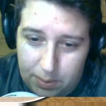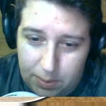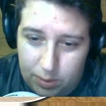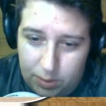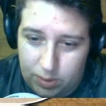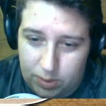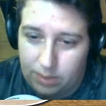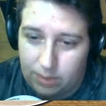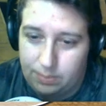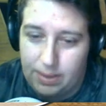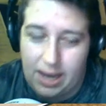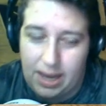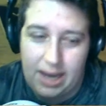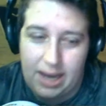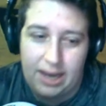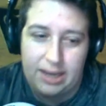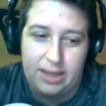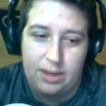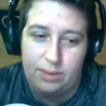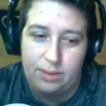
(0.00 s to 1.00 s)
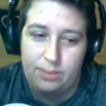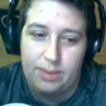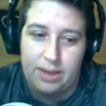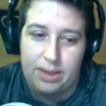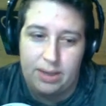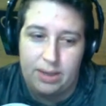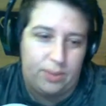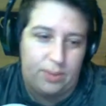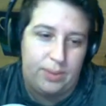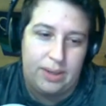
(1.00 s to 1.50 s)
pushing it back, you
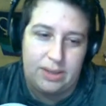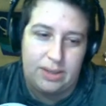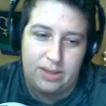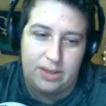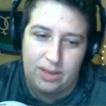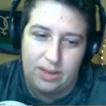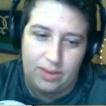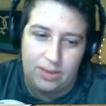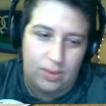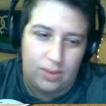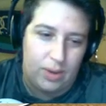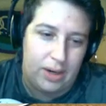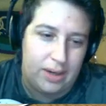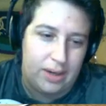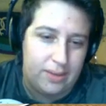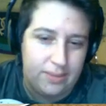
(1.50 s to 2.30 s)
make your way to the door.